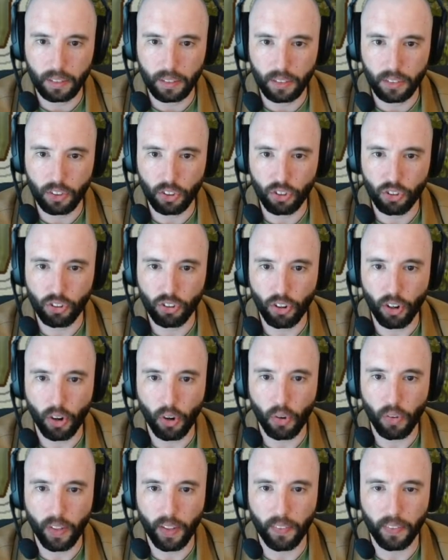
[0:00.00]

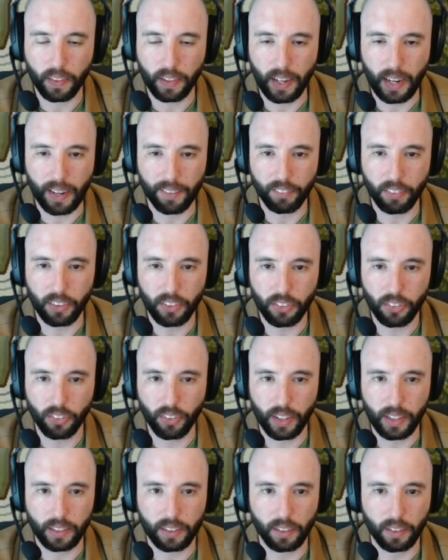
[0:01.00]
show that the goblins,
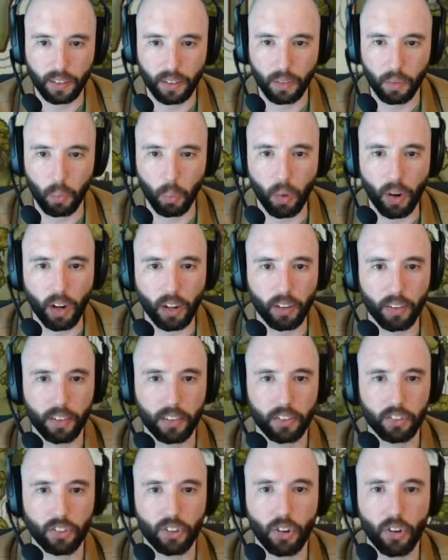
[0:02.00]
like,
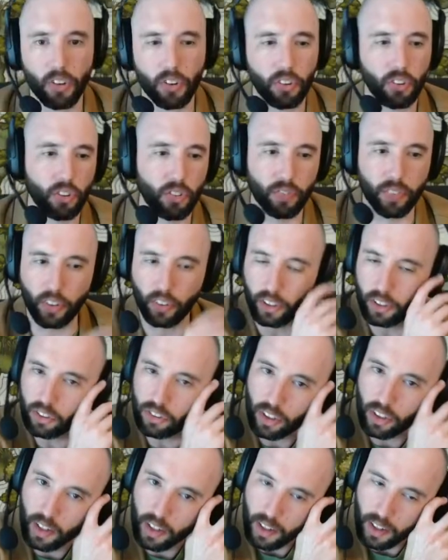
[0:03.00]
show that this is a
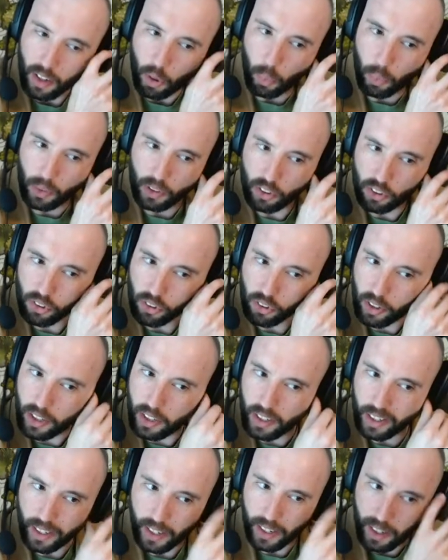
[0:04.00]
village, we
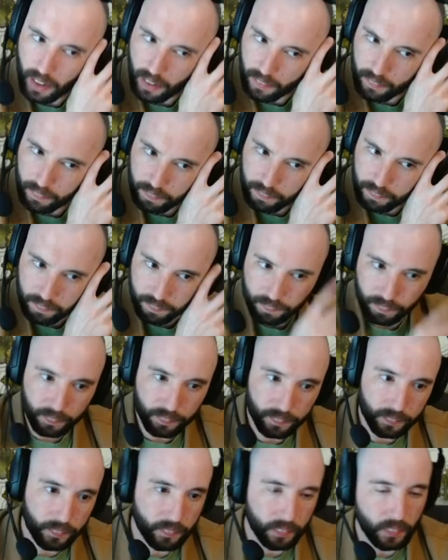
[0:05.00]
should,
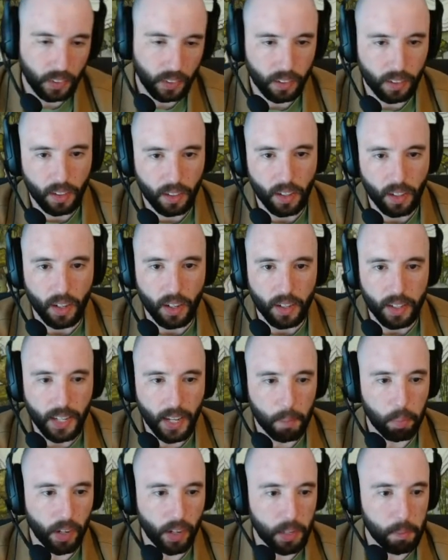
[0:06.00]

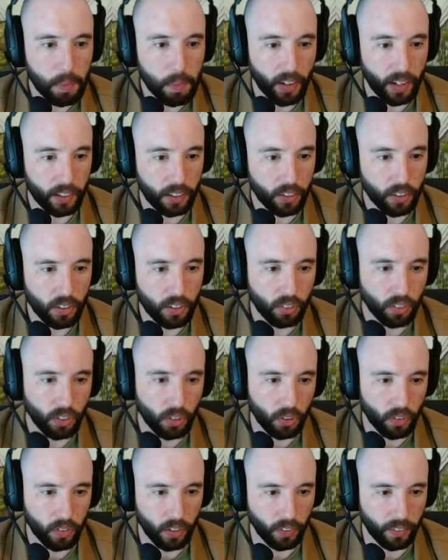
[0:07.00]
yeah, Bladebound, I could
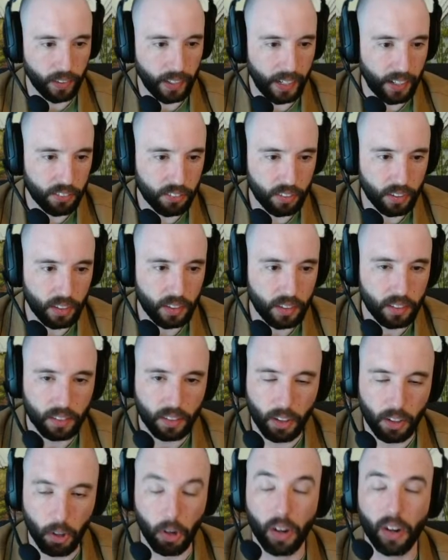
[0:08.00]
lower the opacity.
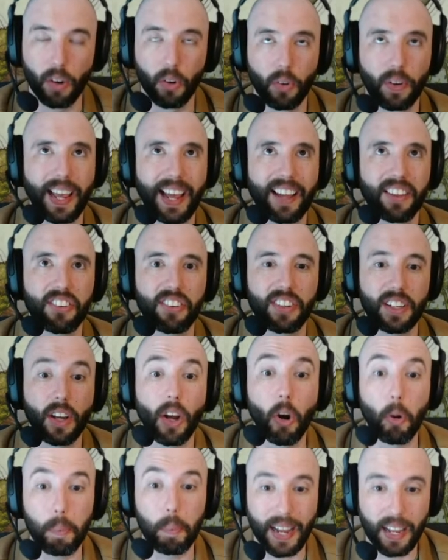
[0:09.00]

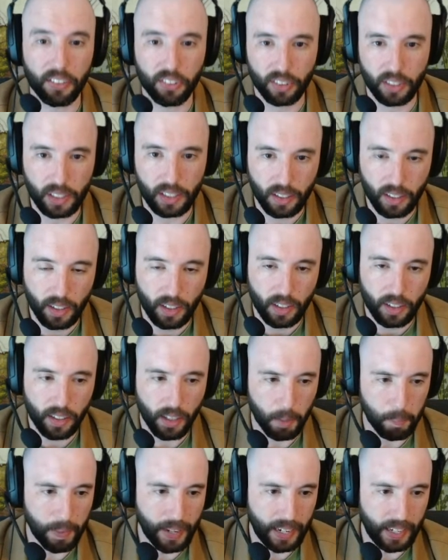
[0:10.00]
Opacity.
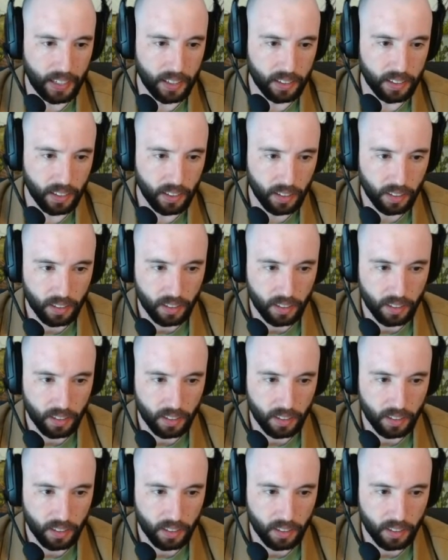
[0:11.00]
Not a bad idea.